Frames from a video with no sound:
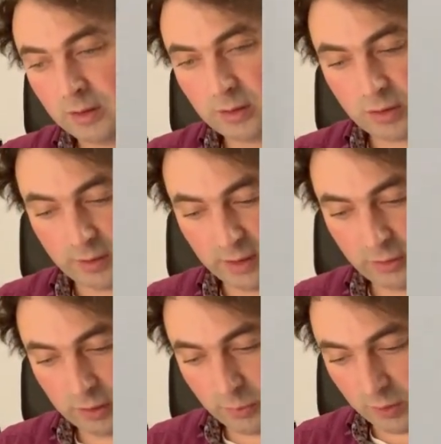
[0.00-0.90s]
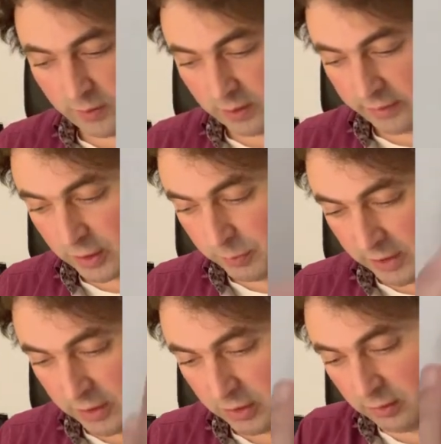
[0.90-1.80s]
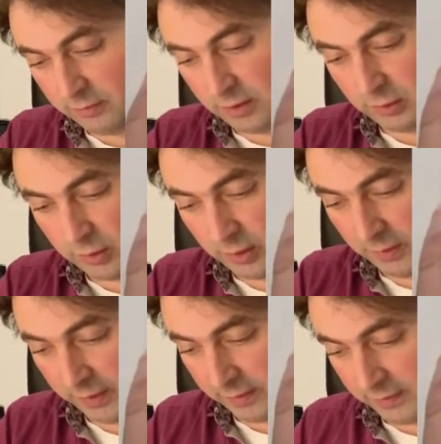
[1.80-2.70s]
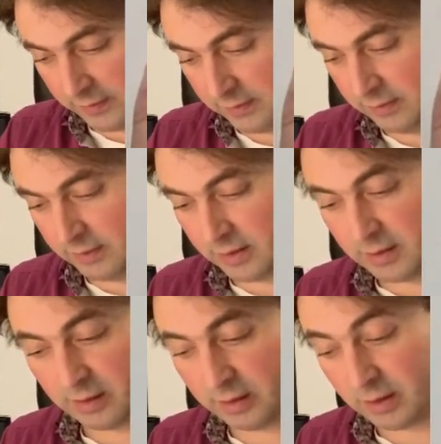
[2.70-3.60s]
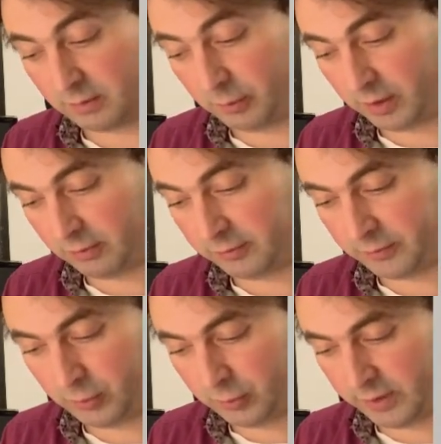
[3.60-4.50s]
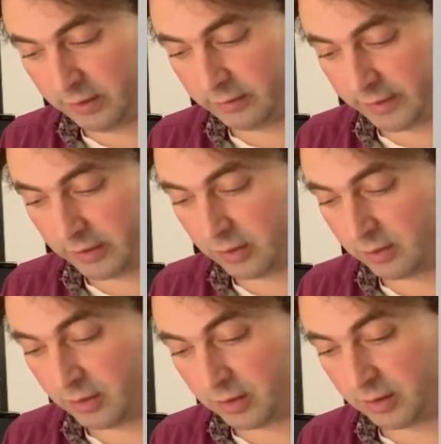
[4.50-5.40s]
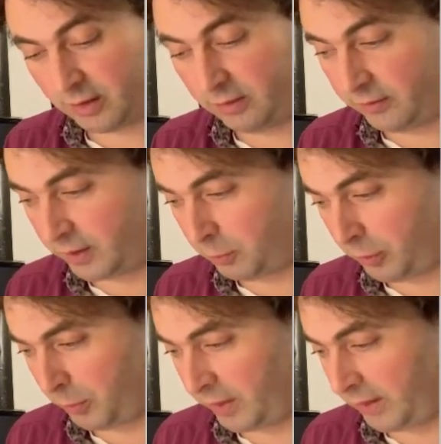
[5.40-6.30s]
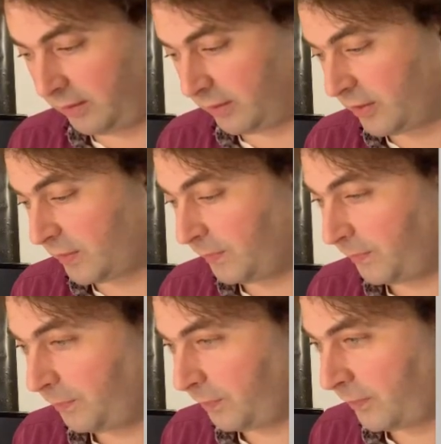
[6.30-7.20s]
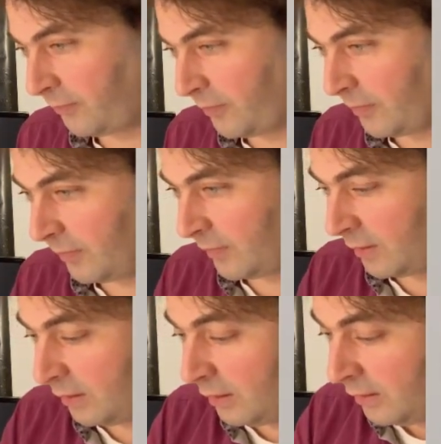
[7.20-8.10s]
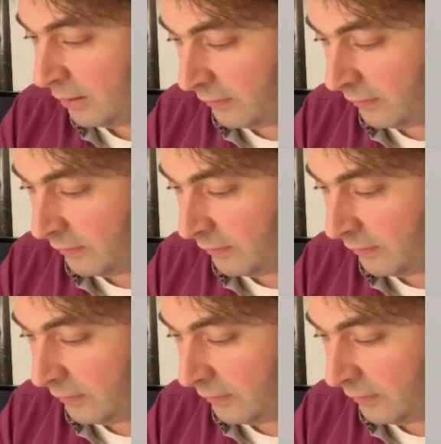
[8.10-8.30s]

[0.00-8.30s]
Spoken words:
So in terms of our expansion, we look at this case where we have two interactions and three propagators. We